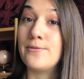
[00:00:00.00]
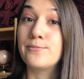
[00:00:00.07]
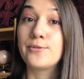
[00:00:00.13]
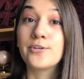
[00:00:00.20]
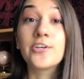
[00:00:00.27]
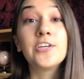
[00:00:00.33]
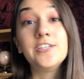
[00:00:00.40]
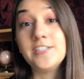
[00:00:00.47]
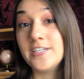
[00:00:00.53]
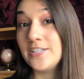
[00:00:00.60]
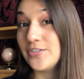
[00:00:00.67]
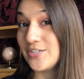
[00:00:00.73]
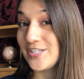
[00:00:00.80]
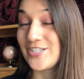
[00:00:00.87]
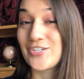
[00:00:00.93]
will
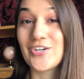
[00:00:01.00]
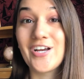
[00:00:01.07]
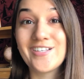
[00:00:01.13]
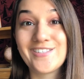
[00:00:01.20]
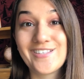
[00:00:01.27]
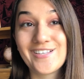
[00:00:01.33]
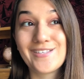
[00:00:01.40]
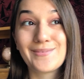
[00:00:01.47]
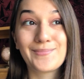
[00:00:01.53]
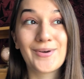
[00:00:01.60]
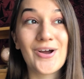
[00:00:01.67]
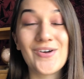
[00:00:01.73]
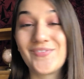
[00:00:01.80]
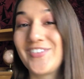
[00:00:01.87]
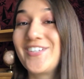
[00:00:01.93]
continue to stress this
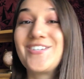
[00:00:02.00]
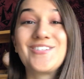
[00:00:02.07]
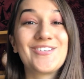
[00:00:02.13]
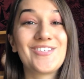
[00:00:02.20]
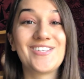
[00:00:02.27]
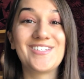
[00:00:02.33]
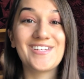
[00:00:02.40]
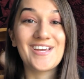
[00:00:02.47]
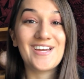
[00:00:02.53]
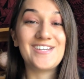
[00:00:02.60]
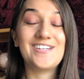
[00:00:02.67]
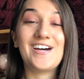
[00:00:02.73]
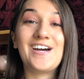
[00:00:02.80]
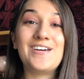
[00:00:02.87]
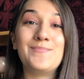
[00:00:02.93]
probably until the day I
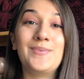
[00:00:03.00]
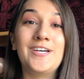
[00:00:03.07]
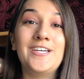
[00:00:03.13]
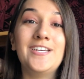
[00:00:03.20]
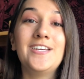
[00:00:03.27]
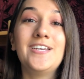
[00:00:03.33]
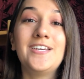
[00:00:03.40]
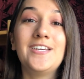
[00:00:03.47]
die, but